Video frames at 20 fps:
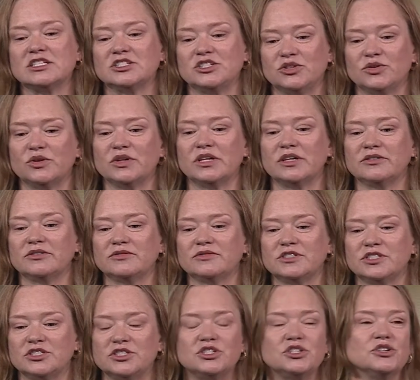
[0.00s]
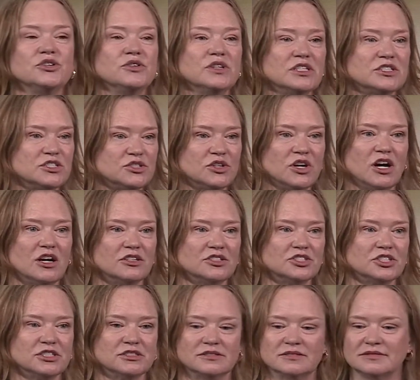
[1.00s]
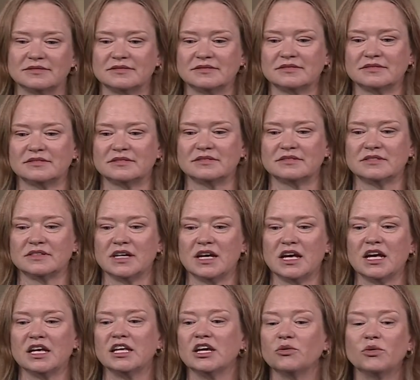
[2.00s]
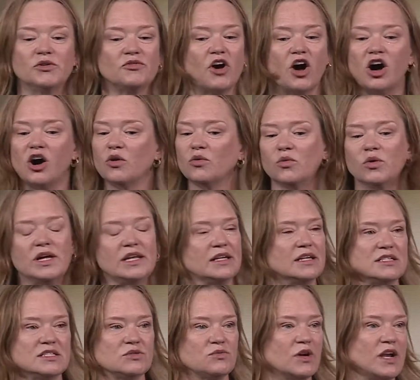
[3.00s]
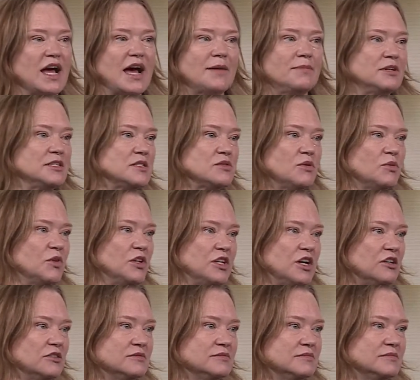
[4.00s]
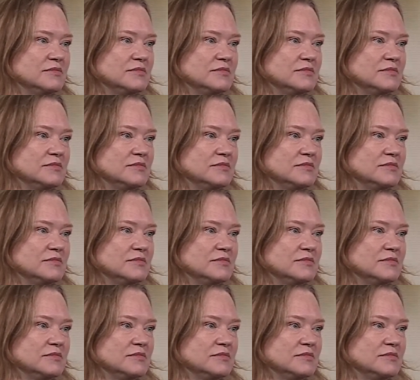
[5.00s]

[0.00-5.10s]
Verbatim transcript: intuitive to tune into culture, yet we've all witnessed what happens when we don't.